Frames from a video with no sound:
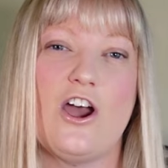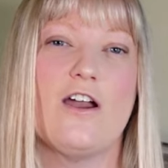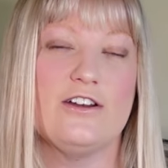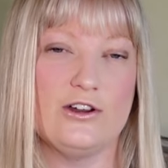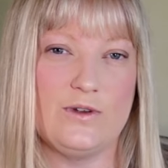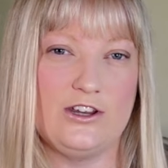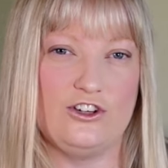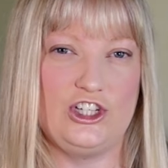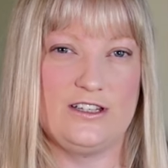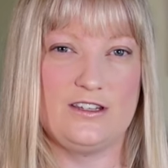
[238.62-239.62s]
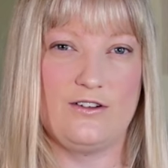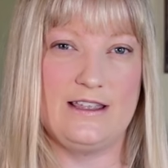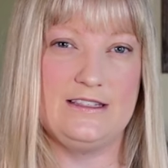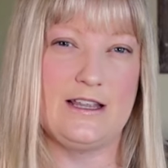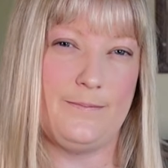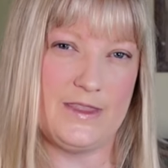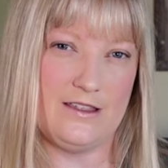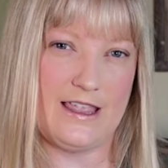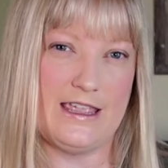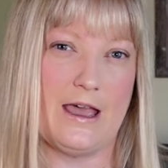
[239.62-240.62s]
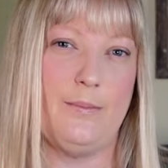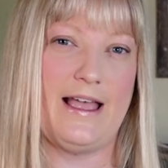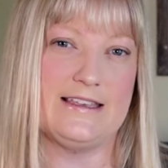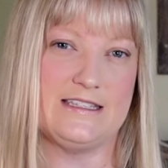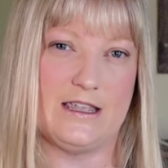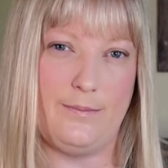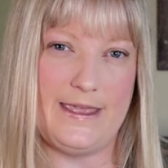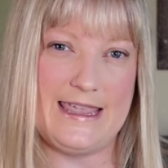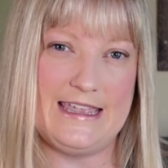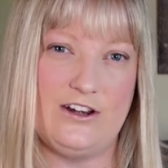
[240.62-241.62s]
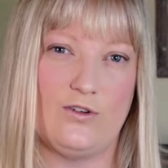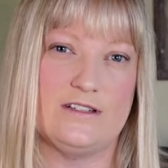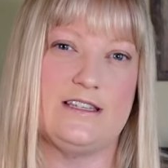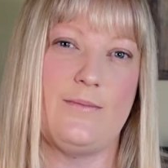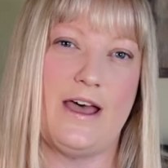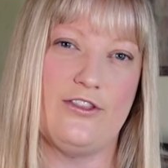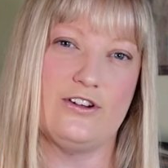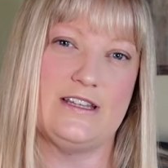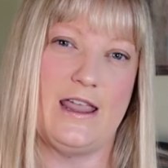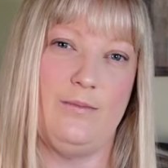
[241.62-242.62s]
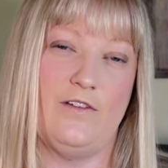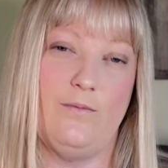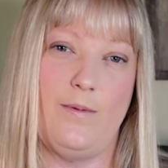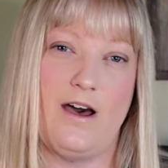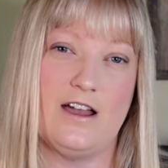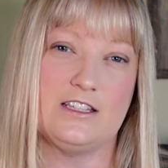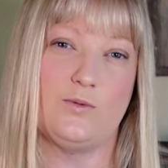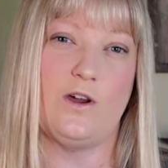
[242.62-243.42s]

harder when your chicks are in something like a plastic bin or some other type of box